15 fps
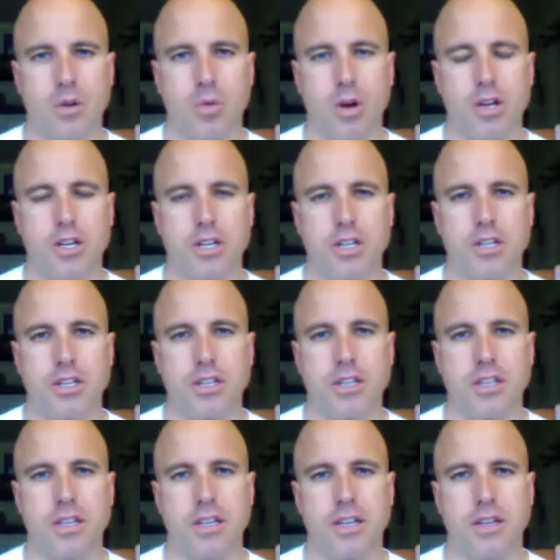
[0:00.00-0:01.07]
a
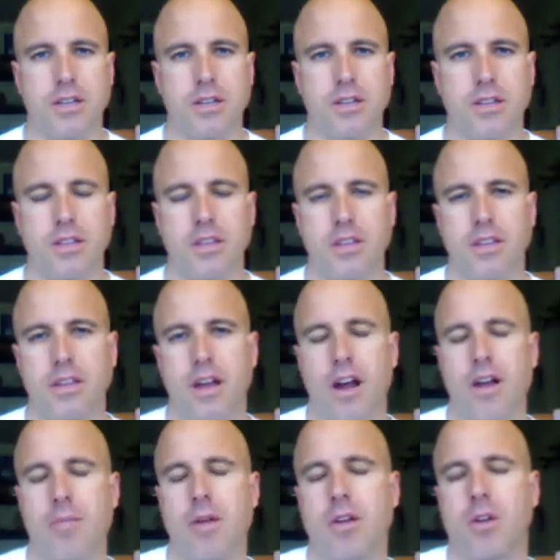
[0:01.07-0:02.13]
question in the
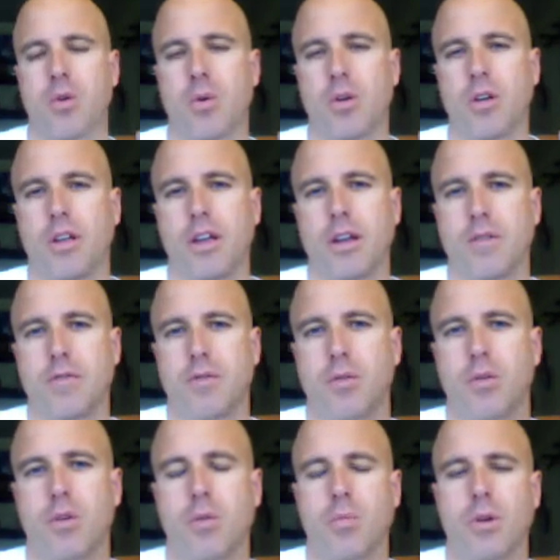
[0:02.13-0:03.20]
Ironman Coeur d'Alene
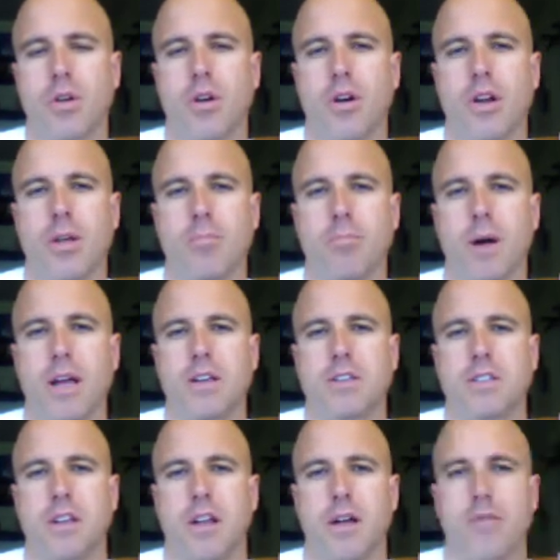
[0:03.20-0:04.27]
forum regarding bike
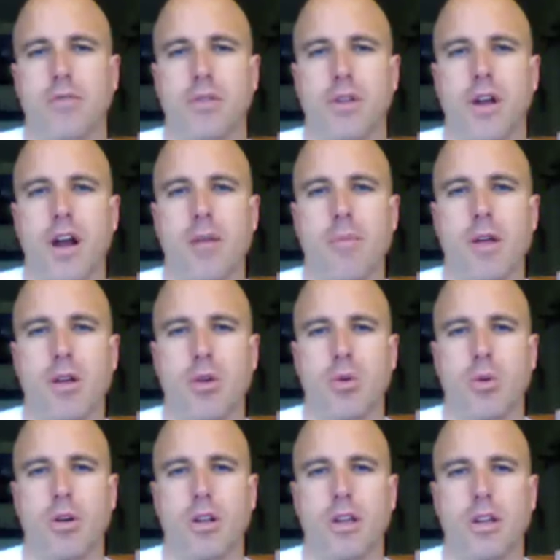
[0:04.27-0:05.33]
setup for the Ironman
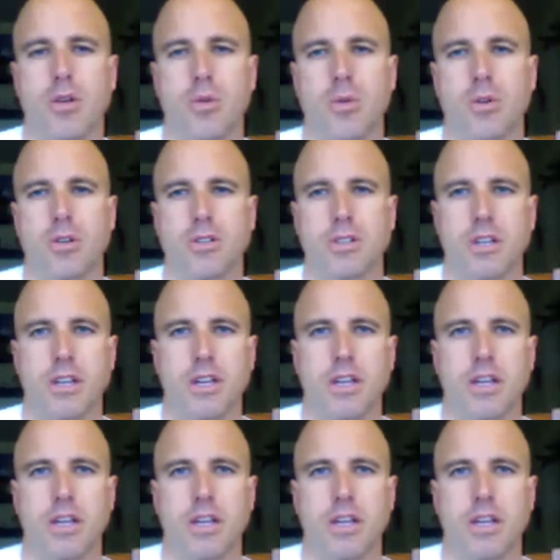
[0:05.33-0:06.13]
Coeur d'Alene course,